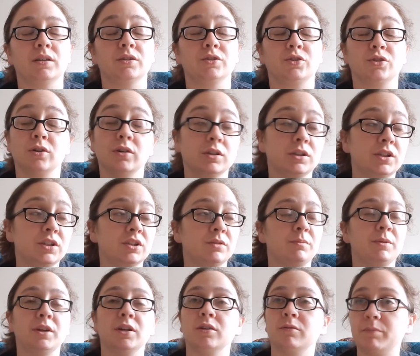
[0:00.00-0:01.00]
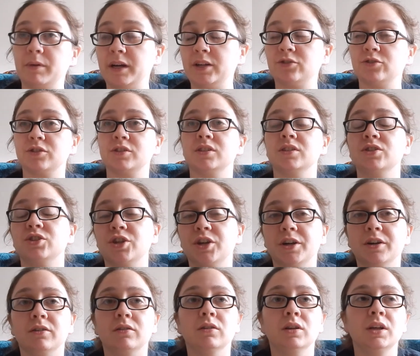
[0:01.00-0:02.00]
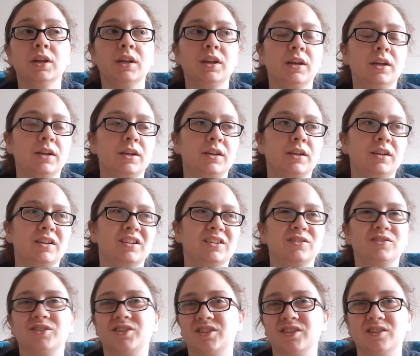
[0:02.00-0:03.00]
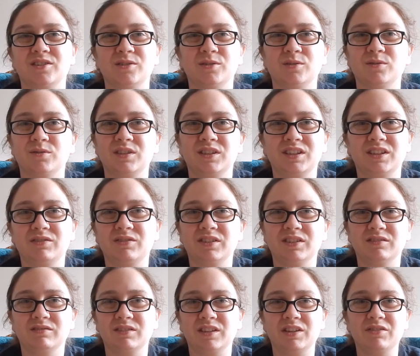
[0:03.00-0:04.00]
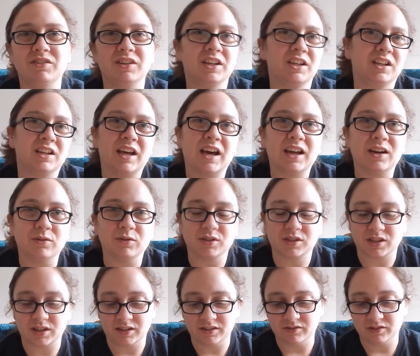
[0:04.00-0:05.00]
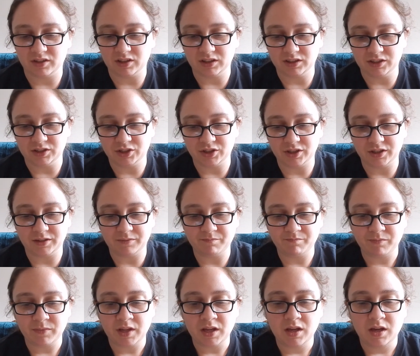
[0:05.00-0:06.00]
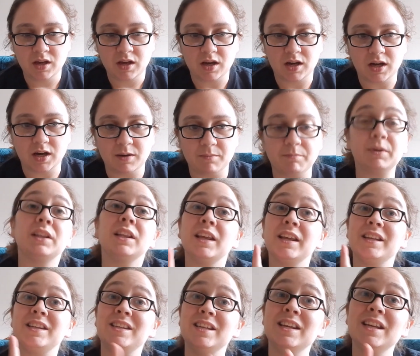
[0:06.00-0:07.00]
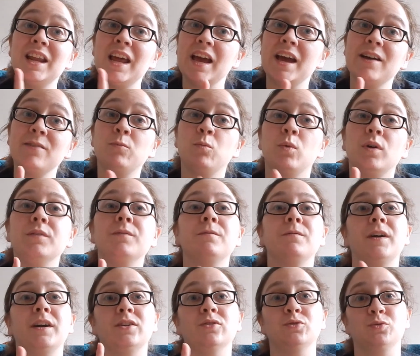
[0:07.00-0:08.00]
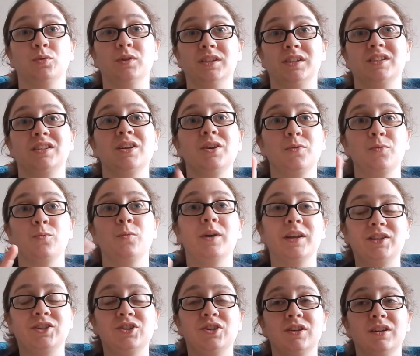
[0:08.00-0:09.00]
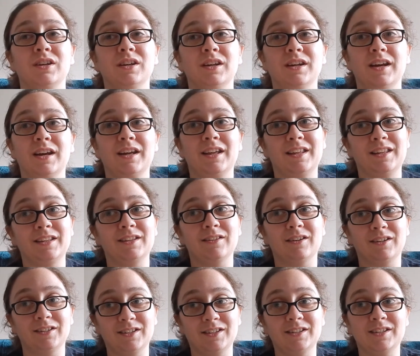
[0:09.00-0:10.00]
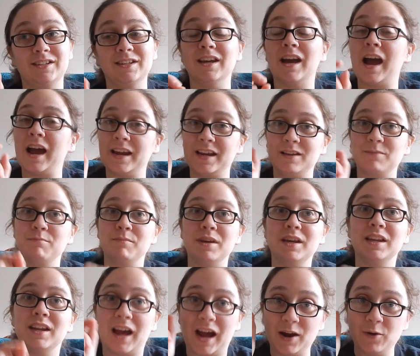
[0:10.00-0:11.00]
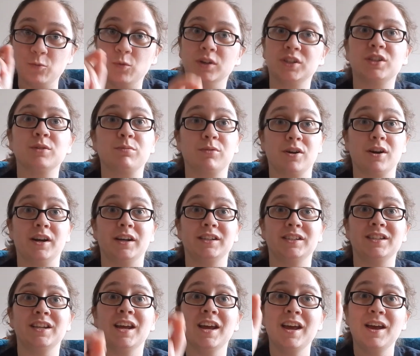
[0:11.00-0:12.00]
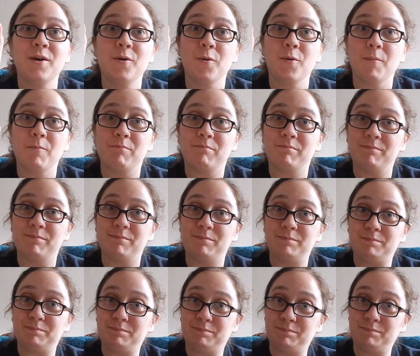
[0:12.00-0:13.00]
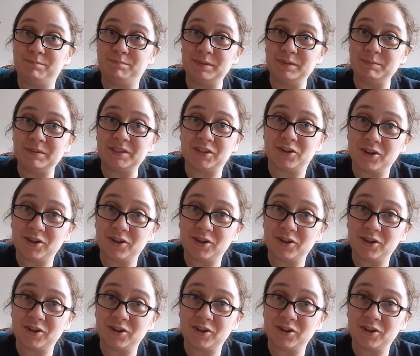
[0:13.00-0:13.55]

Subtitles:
Sean disappeared, Patrick's in jail. You know, so even in that, it was kind of a cliche. But it did have one final twist, which I admit I was surprised. But Miss